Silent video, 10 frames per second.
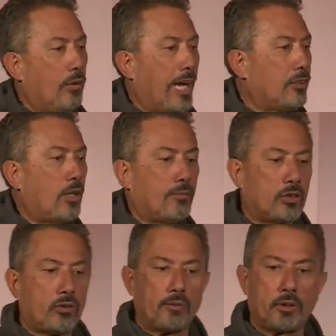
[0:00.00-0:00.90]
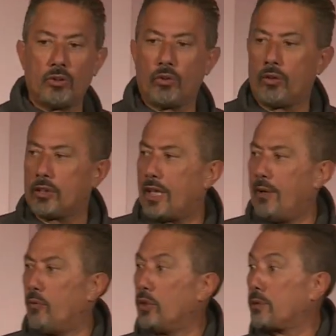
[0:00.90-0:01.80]
our job descriptions are all the
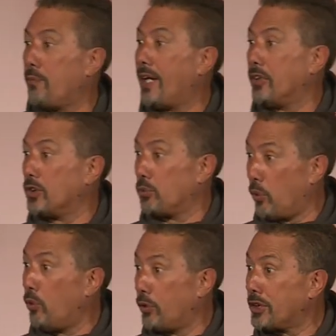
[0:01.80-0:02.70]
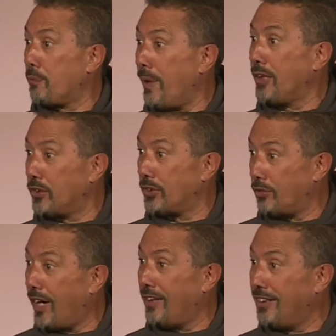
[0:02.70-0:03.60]
same. Risk managers. We're all risk managers,
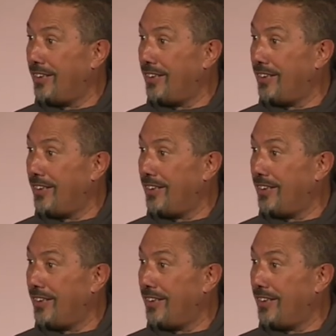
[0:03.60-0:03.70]
right?